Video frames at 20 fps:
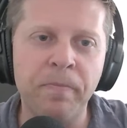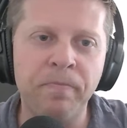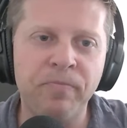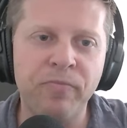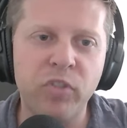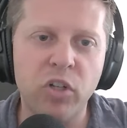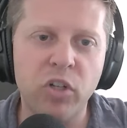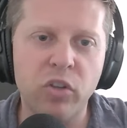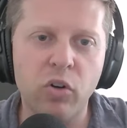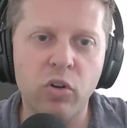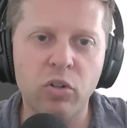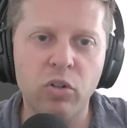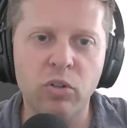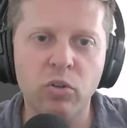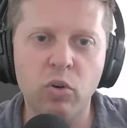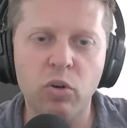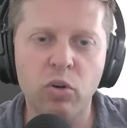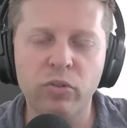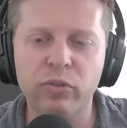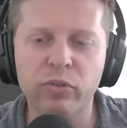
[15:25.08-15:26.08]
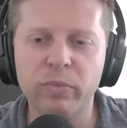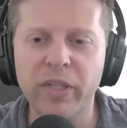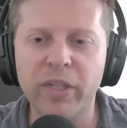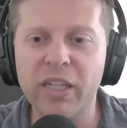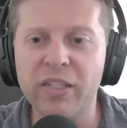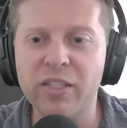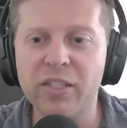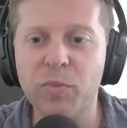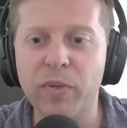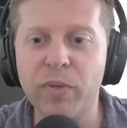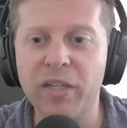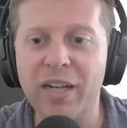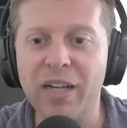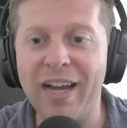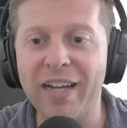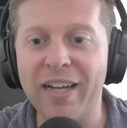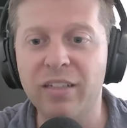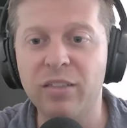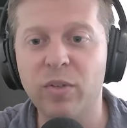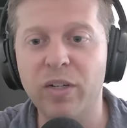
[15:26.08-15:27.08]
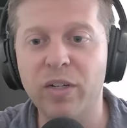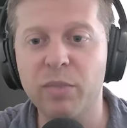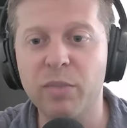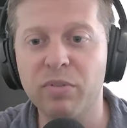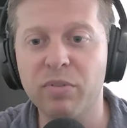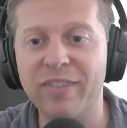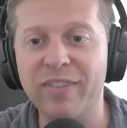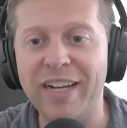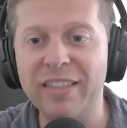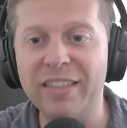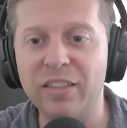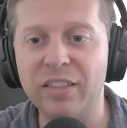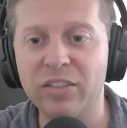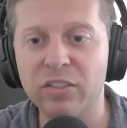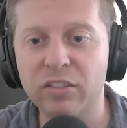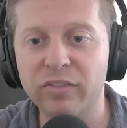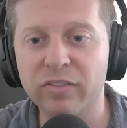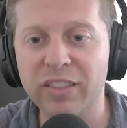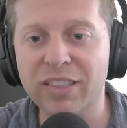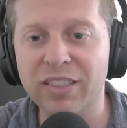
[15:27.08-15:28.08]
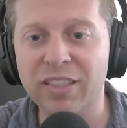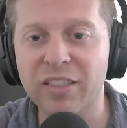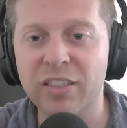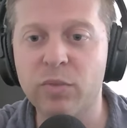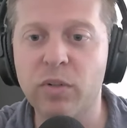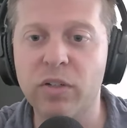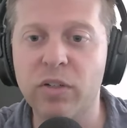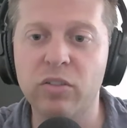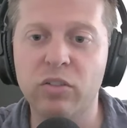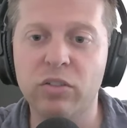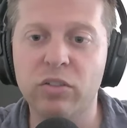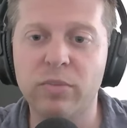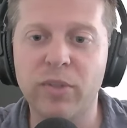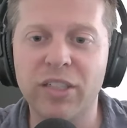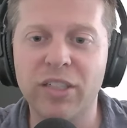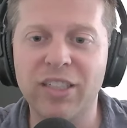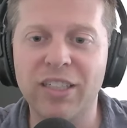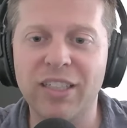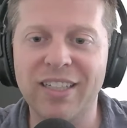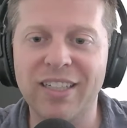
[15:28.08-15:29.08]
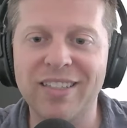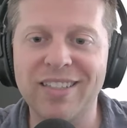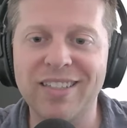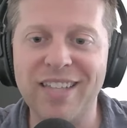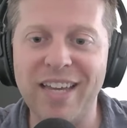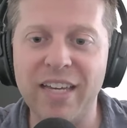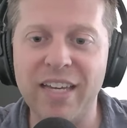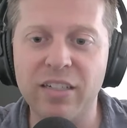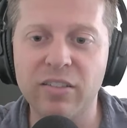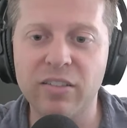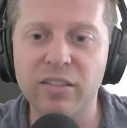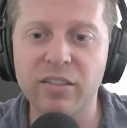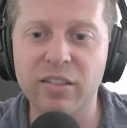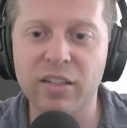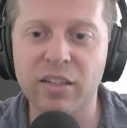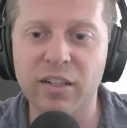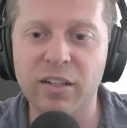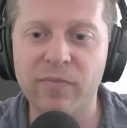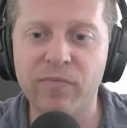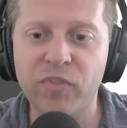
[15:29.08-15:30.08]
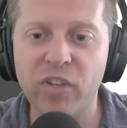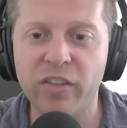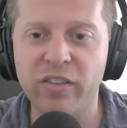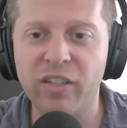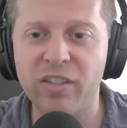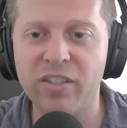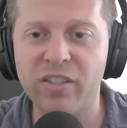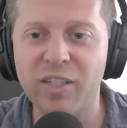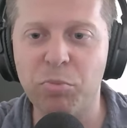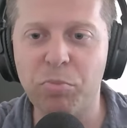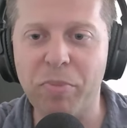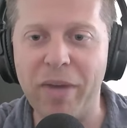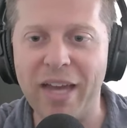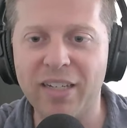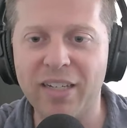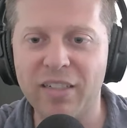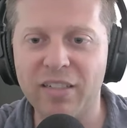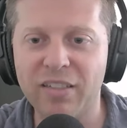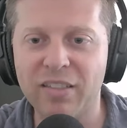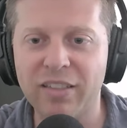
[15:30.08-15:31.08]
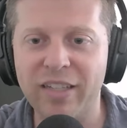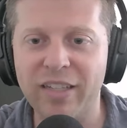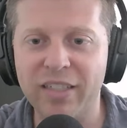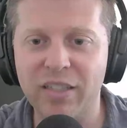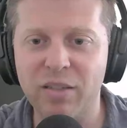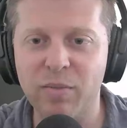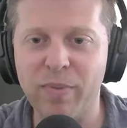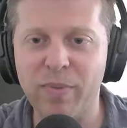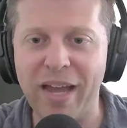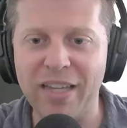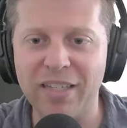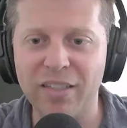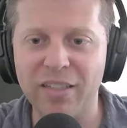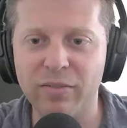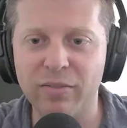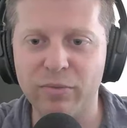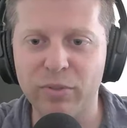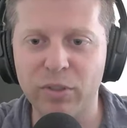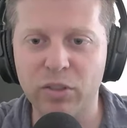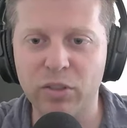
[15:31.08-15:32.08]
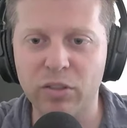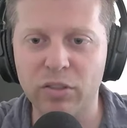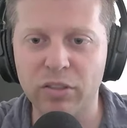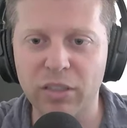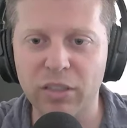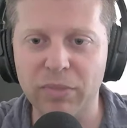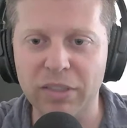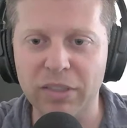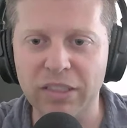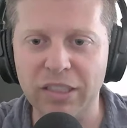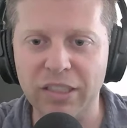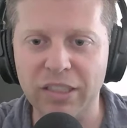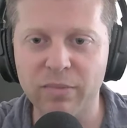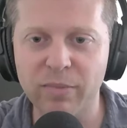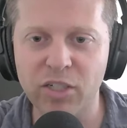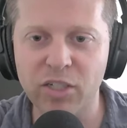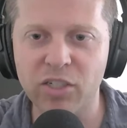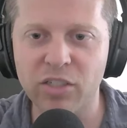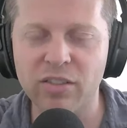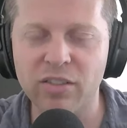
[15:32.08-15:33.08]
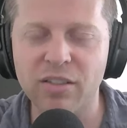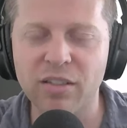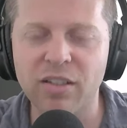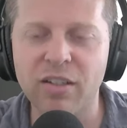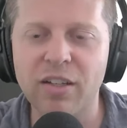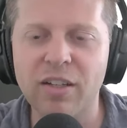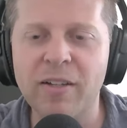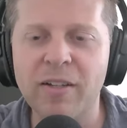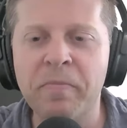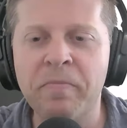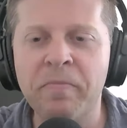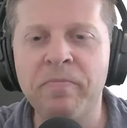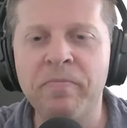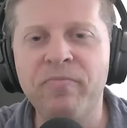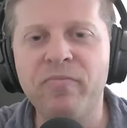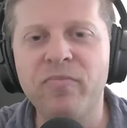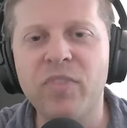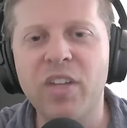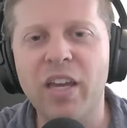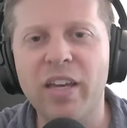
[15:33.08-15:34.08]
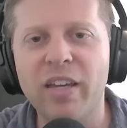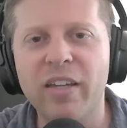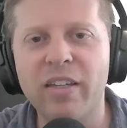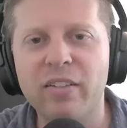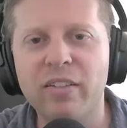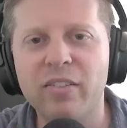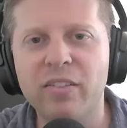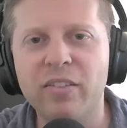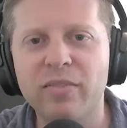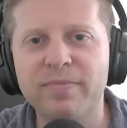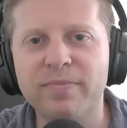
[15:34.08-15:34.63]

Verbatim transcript: you know, the whole goal for me has been, I don't want to provide the service. I just want to do the marketing and sales, and then sit back and collect the passive recurring monthly commissions. And